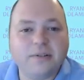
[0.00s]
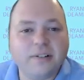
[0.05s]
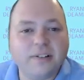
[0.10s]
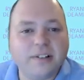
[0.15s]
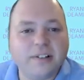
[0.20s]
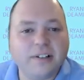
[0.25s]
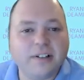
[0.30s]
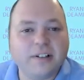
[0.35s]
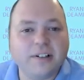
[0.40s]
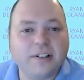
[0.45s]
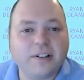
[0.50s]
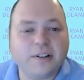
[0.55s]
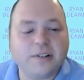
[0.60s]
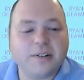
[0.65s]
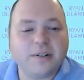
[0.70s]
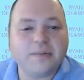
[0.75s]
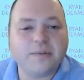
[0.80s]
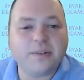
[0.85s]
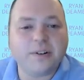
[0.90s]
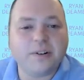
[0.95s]

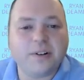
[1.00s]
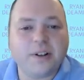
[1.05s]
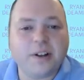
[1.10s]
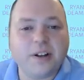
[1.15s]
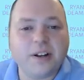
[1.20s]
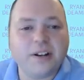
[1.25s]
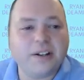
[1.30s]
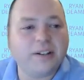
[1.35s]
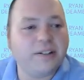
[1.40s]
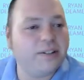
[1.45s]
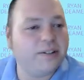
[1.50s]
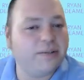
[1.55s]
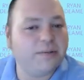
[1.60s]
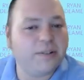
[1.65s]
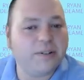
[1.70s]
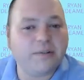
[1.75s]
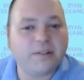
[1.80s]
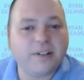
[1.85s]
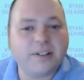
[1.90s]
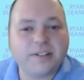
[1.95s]
customer or client is
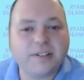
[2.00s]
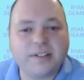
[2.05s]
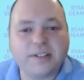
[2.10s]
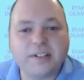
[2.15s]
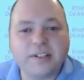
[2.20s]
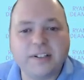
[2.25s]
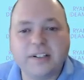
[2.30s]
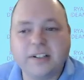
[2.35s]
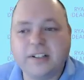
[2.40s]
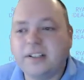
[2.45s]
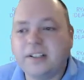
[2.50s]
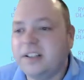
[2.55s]
requesting,